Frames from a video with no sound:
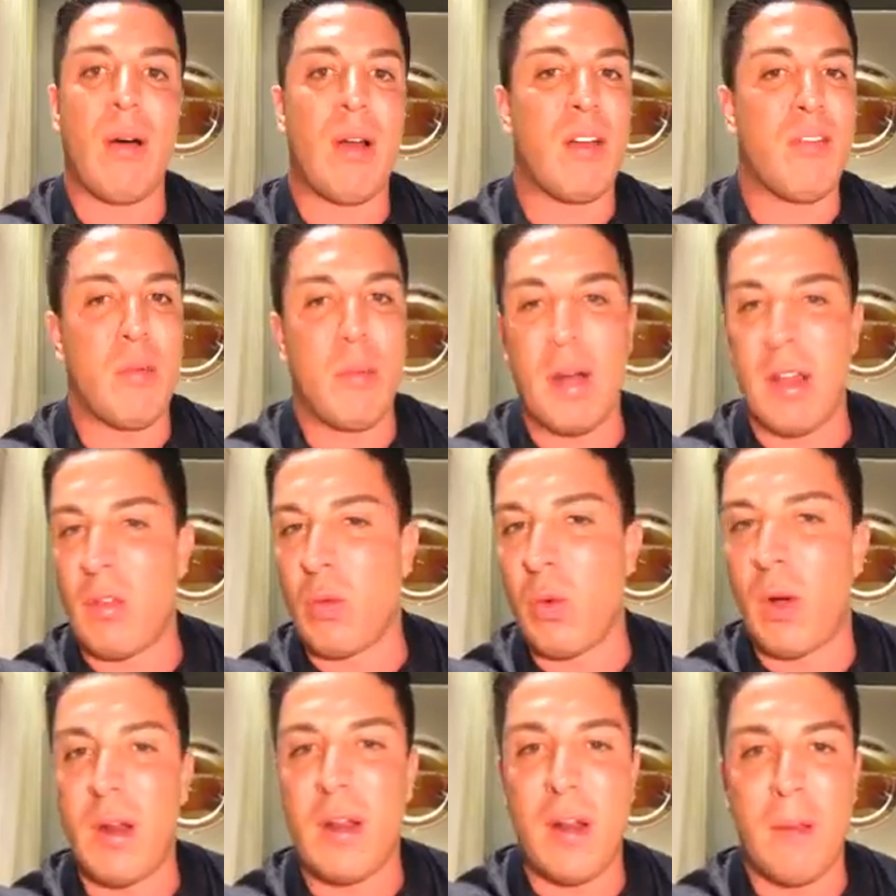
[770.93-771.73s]
And everybody's
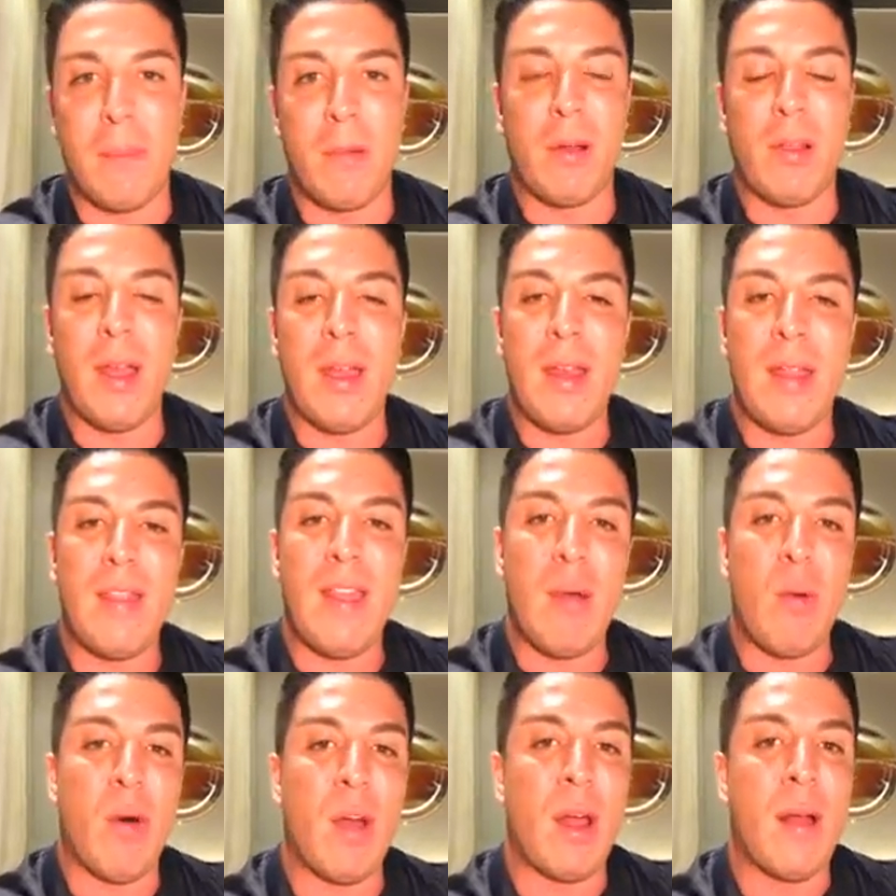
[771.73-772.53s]
running to Berlin and
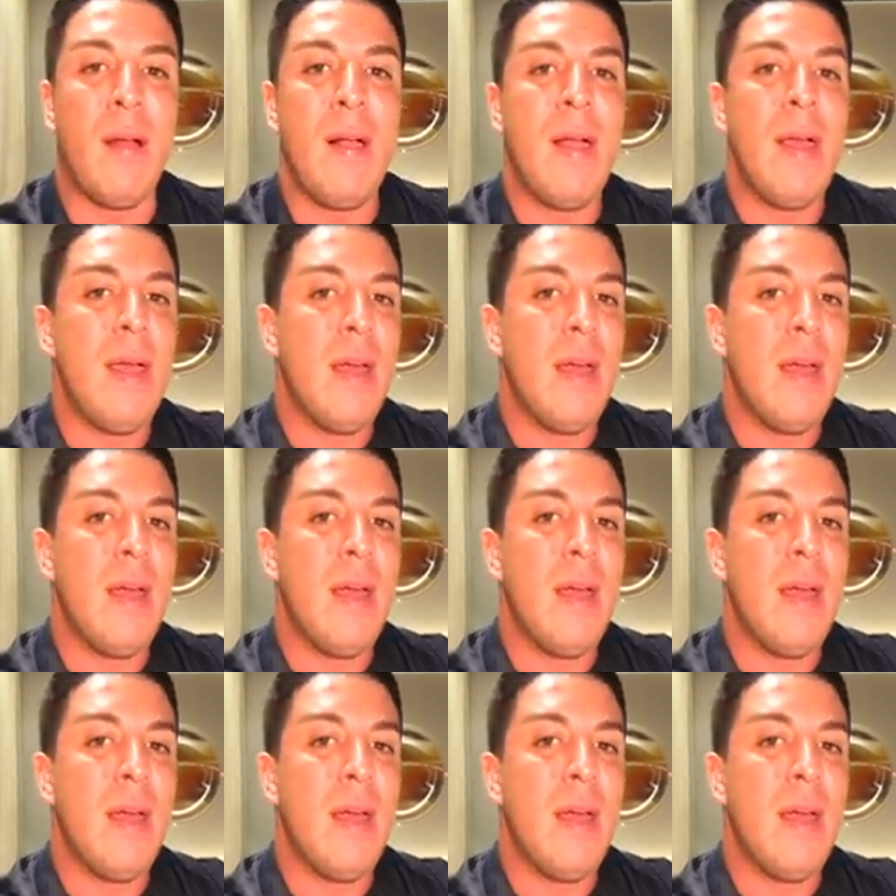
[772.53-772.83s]
they want